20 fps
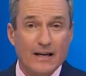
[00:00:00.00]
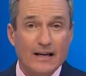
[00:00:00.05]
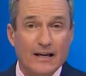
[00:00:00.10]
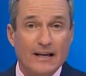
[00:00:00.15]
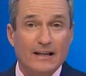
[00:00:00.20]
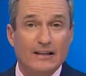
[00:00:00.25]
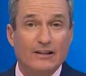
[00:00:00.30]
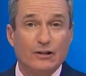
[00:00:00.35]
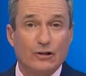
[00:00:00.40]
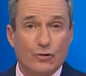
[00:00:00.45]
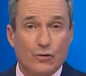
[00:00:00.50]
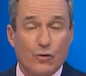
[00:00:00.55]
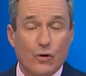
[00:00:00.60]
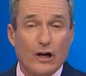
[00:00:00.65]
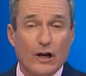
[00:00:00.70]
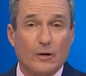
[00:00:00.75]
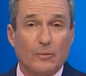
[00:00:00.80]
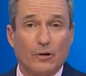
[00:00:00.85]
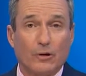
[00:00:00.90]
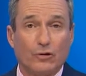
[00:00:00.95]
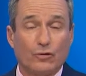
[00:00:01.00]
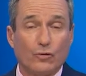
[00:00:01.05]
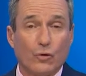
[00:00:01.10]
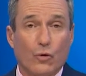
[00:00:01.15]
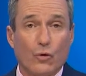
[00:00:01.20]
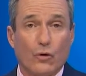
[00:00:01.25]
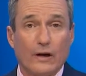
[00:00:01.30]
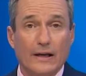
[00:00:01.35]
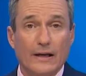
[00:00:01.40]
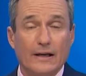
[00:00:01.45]
His incredible
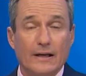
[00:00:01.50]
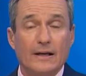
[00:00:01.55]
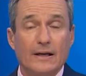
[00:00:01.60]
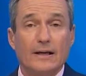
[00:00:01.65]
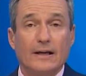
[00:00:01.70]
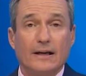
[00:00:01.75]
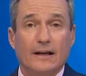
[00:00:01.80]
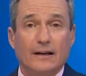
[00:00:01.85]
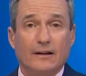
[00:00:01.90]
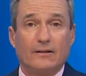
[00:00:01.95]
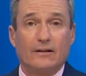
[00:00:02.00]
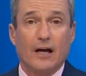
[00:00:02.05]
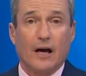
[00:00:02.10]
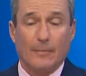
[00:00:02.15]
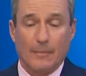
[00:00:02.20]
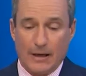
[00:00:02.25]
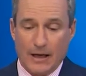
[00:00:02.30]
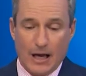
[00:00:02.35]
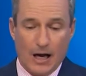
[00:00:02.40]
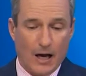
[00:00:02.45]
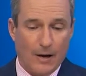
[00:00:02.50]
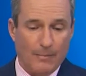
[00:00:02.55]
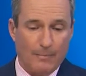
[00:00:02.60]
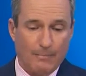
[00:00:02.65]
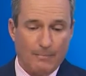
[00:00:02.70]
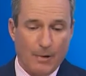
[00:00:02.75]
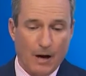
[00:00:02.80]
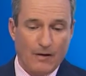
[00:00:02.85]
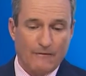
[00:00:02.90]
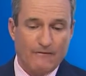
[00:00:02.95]
story is coming up.
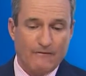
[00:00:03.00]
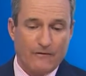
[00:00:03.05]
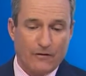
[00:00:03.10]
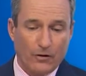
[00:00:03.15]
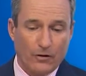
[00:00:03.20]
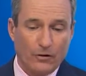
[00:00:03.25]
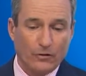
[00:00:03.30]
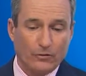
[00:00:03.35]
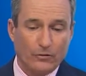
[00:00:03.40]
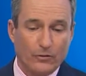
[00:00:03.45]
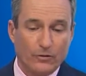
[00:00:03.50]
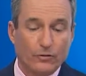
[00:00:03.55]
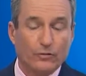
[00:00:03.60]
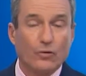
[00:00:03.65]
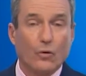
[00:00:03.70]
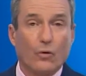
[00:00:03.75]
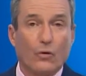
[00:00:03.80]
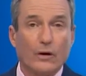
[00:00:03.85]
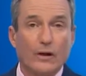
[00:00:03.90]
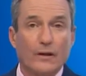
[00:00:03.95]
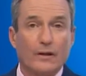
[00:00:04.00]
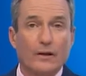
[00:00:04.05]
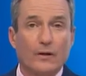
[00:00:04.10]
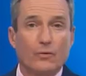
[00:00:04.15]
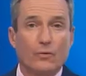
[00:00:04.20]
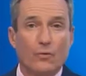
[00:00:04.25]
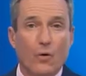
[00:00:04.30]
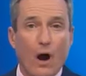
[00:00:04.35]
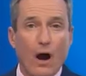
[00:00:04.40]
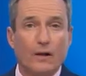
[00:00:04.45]
But first, the story
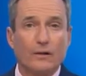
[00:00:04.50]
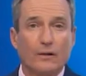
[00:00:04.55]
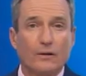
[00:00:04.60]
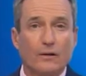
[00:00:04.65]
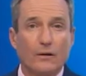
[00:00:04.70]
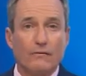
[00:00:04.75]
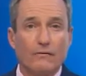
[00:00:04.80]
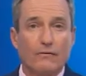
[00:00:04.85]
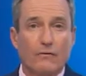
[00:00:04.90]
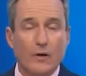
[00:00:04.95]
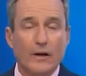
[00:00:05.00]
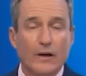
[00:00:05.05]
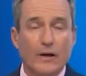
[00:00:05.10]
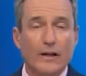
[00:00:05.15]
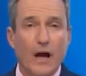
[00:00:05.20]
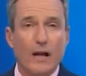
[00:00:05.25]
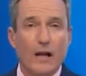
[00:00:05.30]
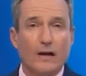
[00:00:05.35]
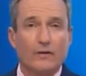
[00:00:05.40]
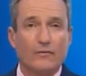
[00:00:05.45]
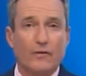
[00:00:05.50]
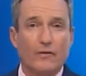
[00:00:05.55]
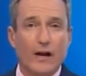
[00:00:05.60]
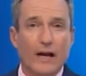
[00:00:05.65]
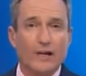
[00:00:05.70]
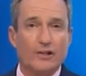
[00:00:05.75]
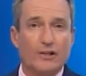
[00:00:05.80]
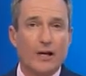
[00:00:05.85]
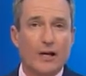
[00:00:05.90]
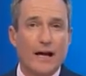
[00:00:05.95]
that rocked the 49er
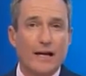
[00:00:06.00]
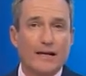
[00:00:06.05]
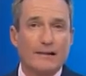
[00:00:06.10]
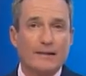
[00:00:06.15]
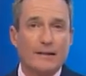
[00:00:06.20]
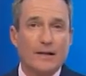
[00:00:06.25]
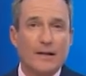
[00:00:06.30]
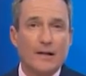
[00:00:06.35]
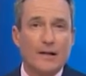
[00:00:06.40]
franchise.